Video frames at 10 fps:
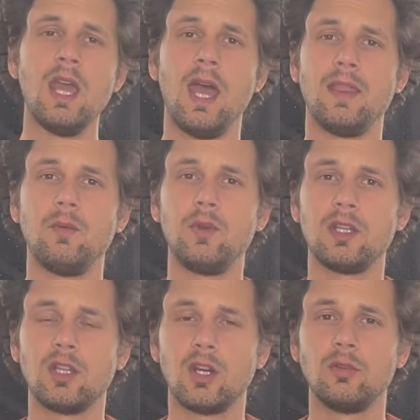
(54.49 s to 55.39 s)
And then we
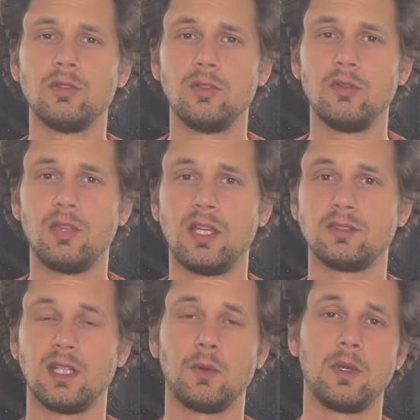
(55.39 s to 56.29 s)
can go and do
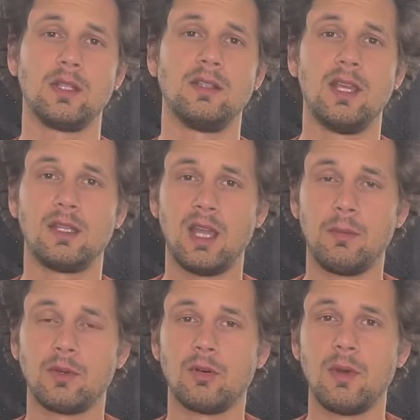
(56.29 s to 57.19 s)
things like we can take
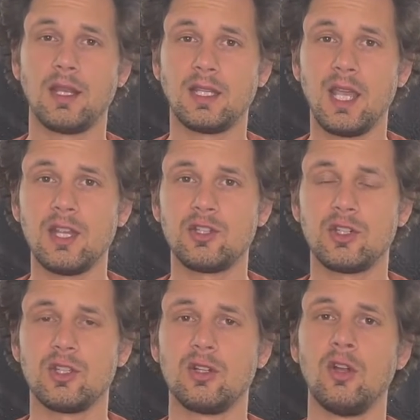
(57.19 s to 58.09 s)
chemical
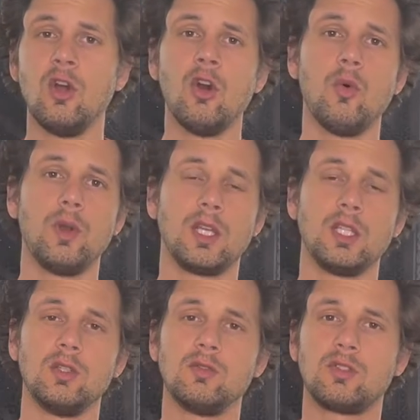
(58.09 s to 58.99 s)
medication, or we can
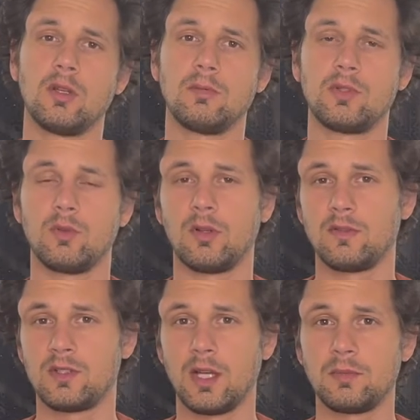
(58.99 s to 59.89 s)
use some sort
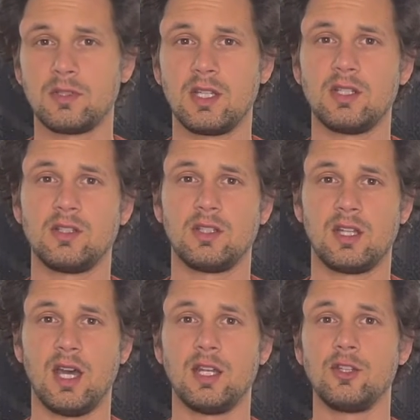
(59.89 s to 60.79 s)
of substance to
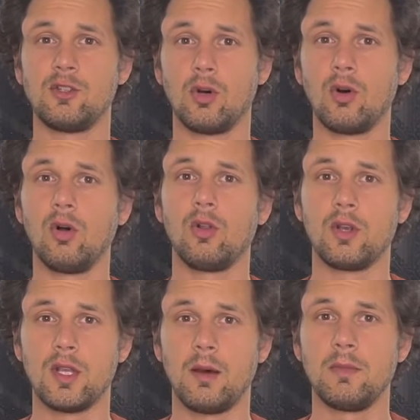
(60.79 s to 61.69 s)
kind of dull
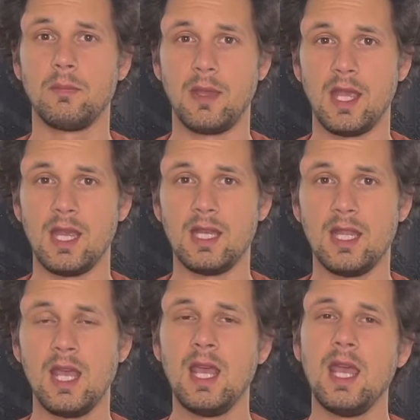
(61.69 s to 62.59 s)
or numb the pain.